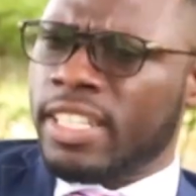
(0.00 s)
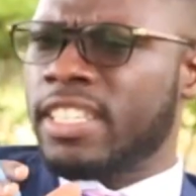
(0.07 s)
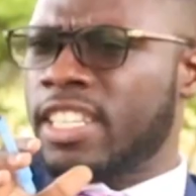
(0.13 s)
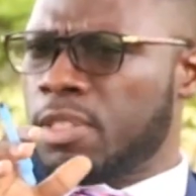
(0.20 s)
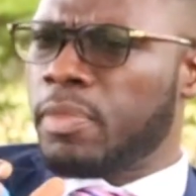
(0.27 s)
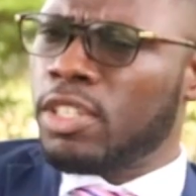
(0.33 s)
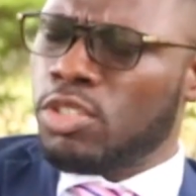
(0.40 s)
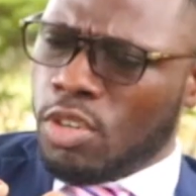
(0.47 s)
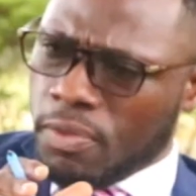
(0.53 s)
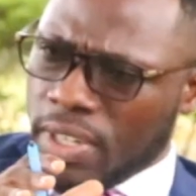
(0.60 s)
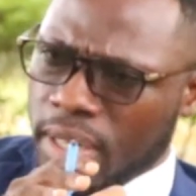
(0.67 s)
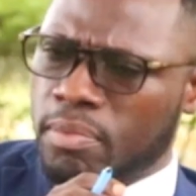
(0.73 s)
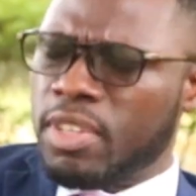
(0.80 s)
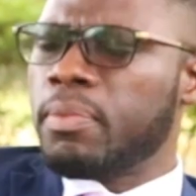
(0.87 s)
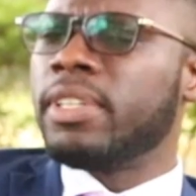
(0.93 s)
own assessment of
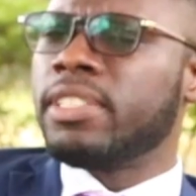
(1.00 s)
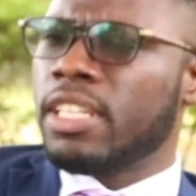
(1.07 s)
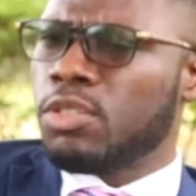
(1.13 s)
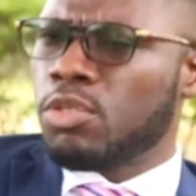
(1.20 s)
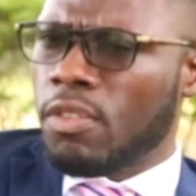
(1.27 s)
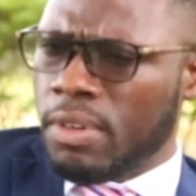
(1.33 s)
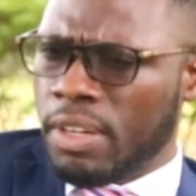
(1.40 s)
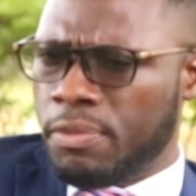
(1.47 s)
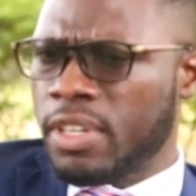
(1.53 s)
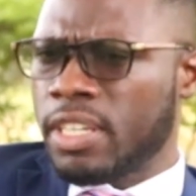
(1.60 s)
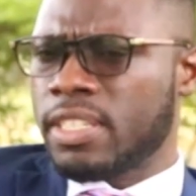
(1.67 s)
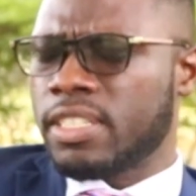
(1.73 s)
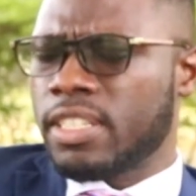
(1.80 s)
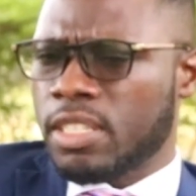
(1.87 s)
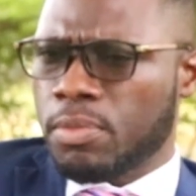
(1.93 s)
the implementation of the
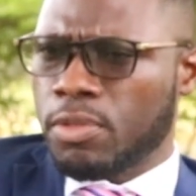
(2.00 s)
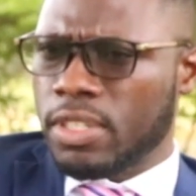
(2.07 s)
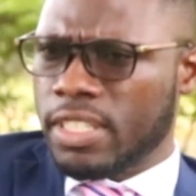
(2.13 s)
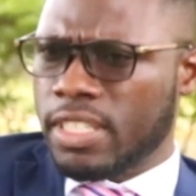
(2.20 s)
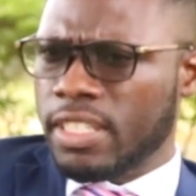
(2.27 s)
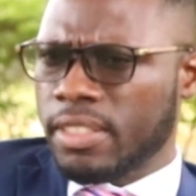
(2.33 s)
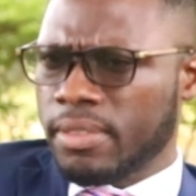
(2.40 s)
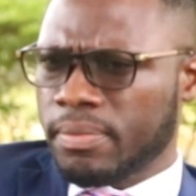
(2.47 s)
FreeSHS policy?